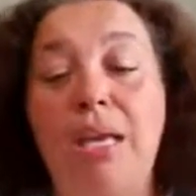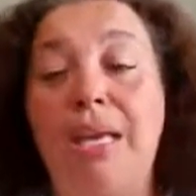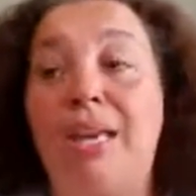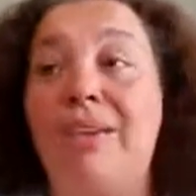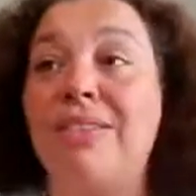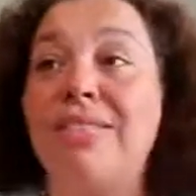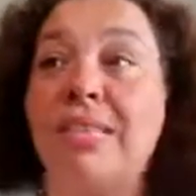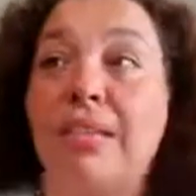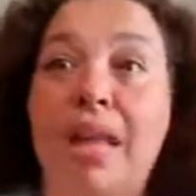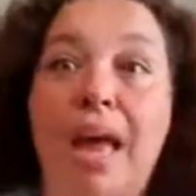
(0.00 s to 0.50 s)

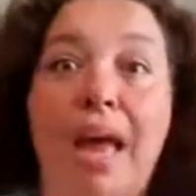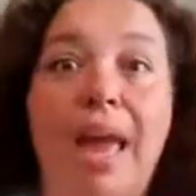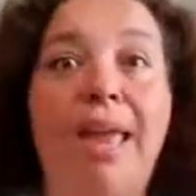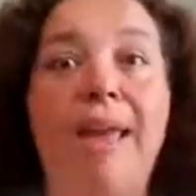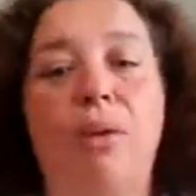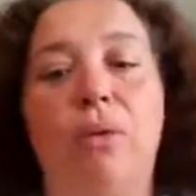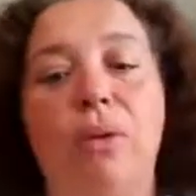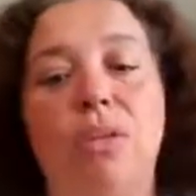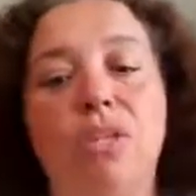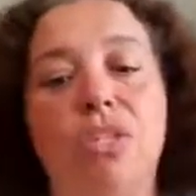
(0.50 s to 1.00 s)
Give us a
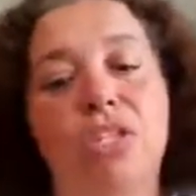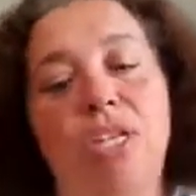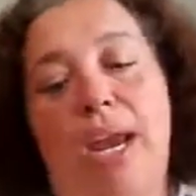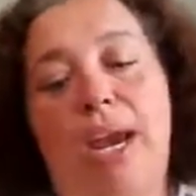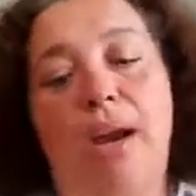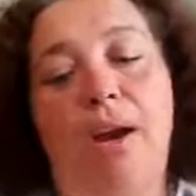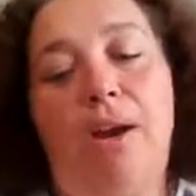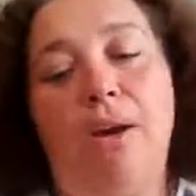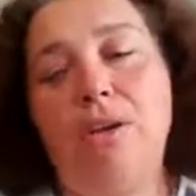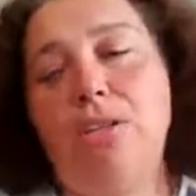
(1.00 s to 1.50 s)
like or a
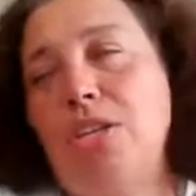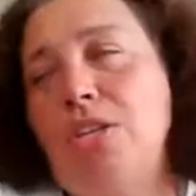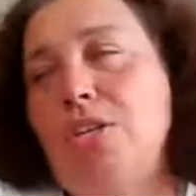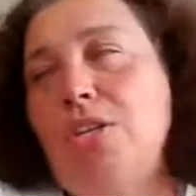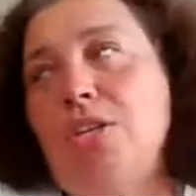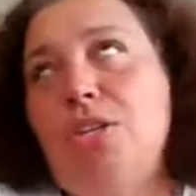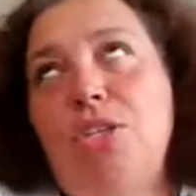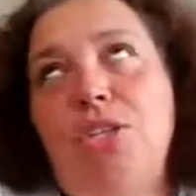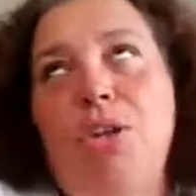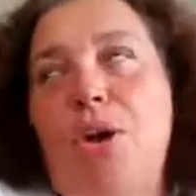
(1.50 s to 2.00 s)
share to
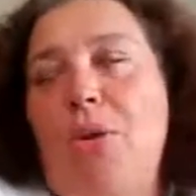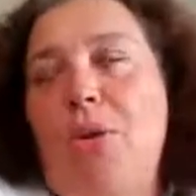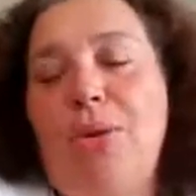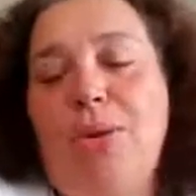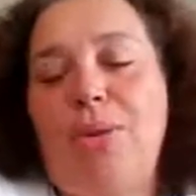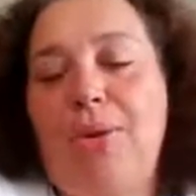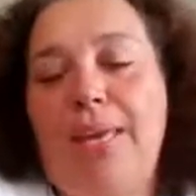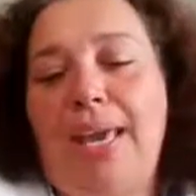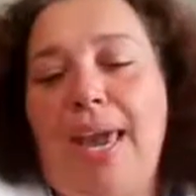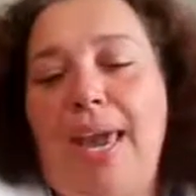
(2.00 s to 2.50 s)
show
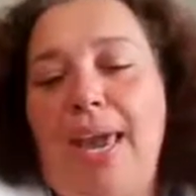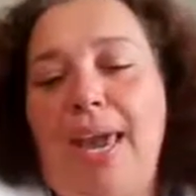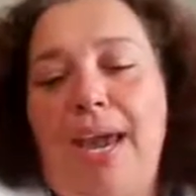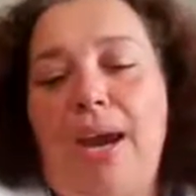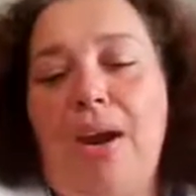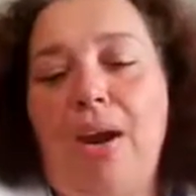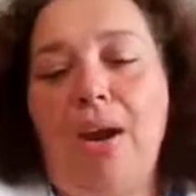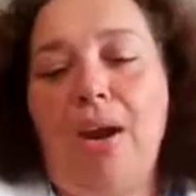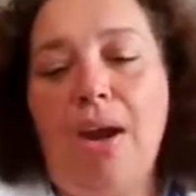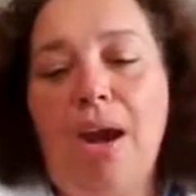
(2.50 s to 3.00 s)
you
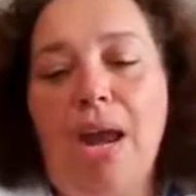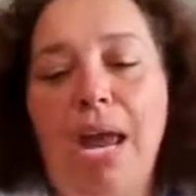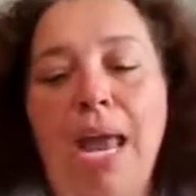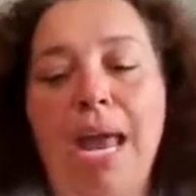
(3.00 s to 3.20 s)
care.